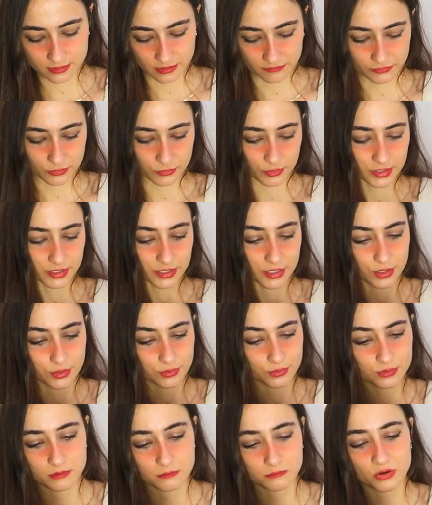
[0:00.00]
if you want to
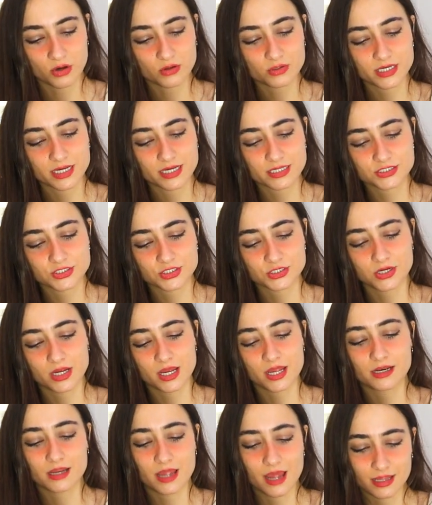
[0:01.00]
know. Polyester
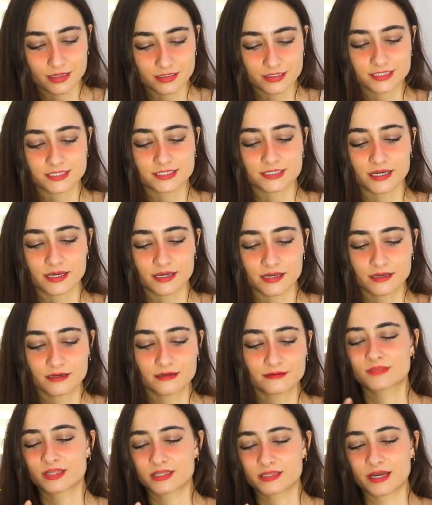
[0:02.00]
and
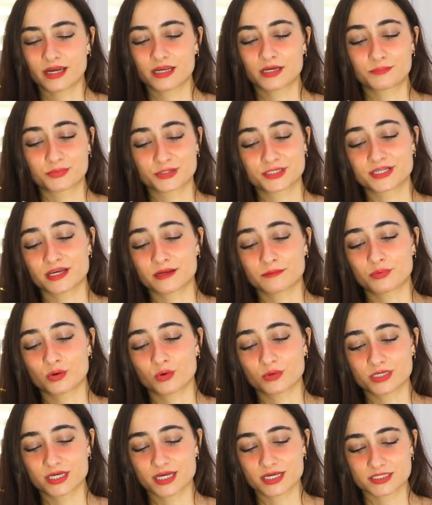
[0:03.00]
elastane. 90%
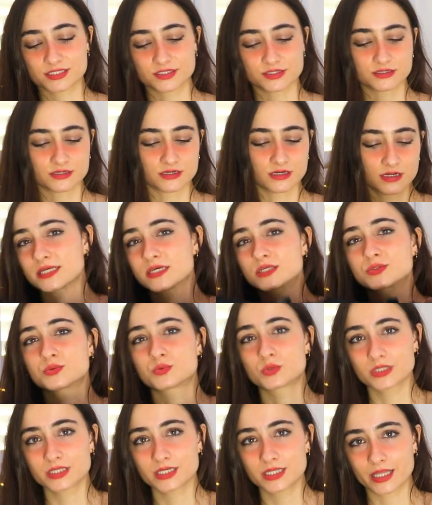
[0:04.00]
polyester. It's
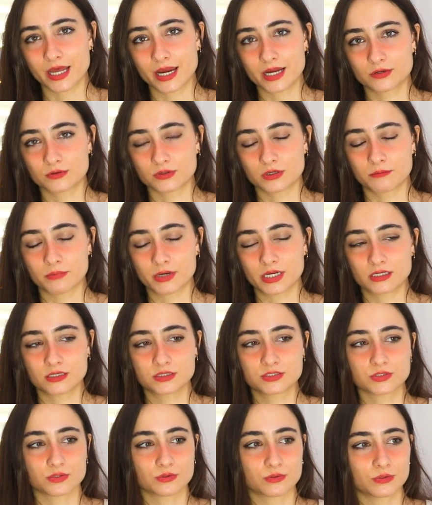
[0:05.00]
really light on the body,
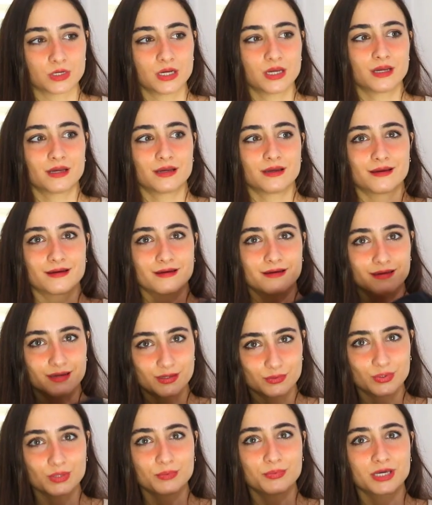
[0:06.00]
so
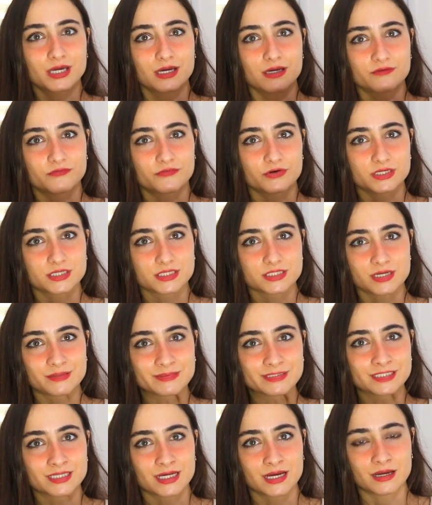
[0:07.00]
it will be good for the
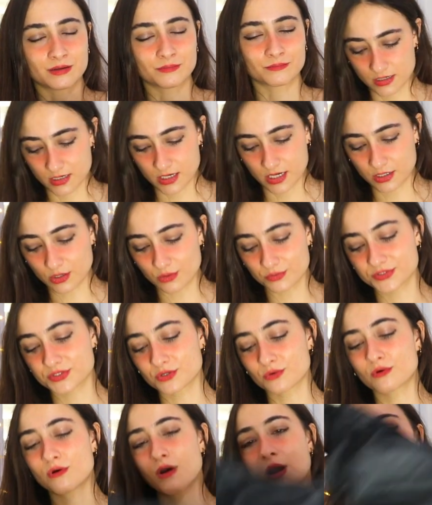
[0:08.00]
summertime. And
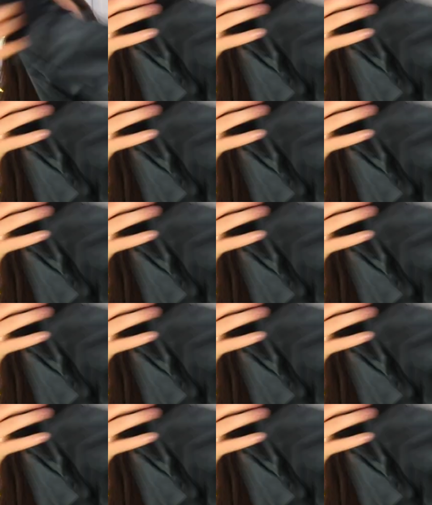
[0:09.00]
also a